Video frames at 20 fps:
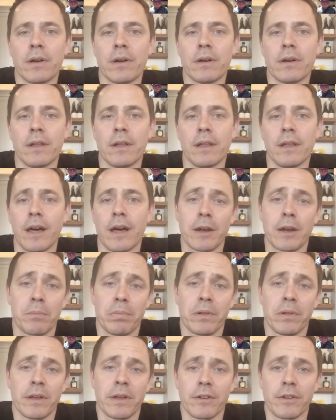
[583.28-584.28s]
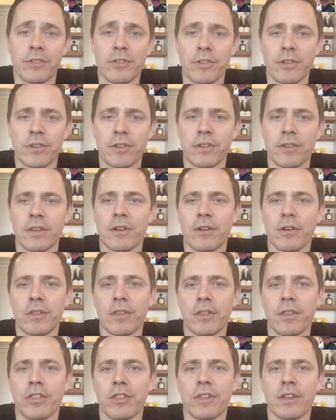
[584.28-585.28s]
a lot of players.
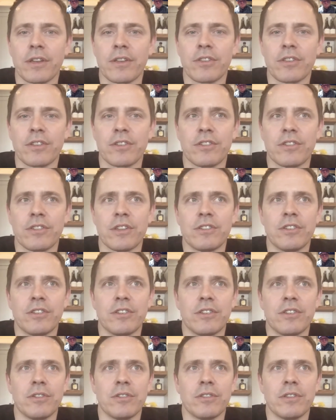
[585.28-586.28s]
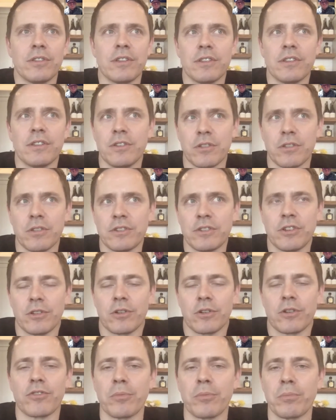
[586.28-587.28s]
The things that you do, that you
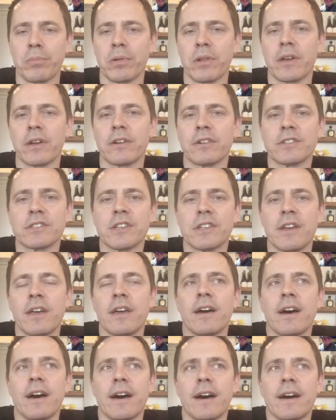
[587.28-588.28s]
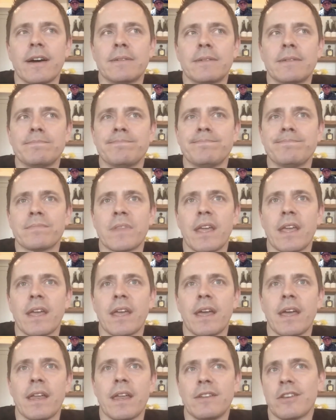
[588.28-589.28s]
learn from players.
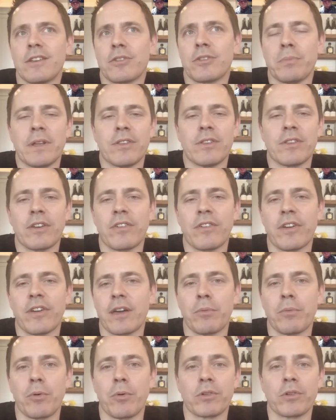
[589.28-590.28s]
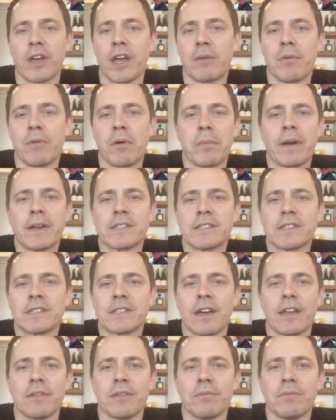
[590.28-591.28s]
And it just means I've had more time on my
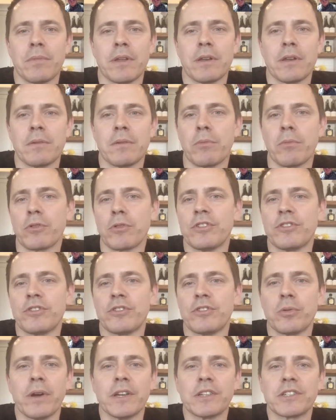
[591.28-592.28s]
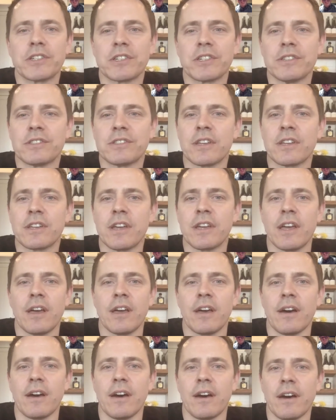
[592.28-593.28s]
side and been in more situations.
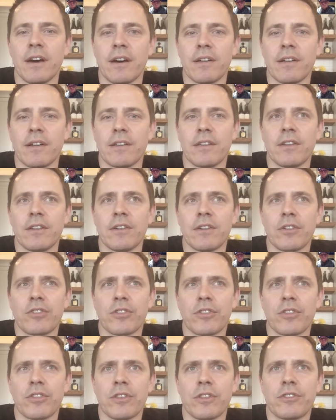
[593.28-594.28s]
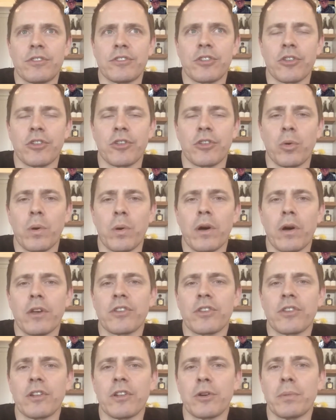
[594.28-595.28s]
So the
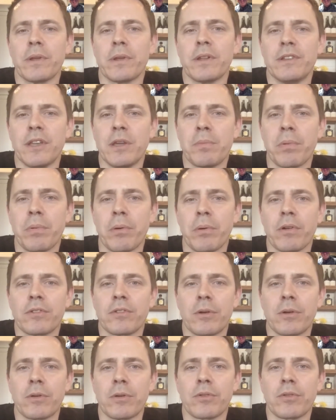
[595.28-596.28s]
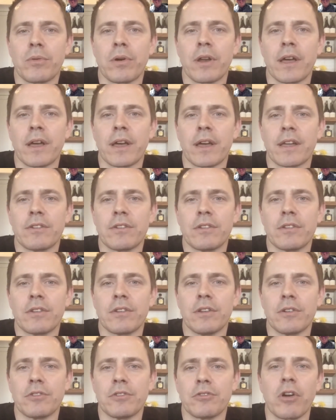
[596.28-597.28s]
well's a little bit deeper in terms of what I can
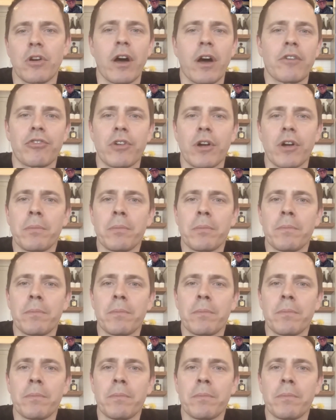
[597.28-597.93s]
draw from.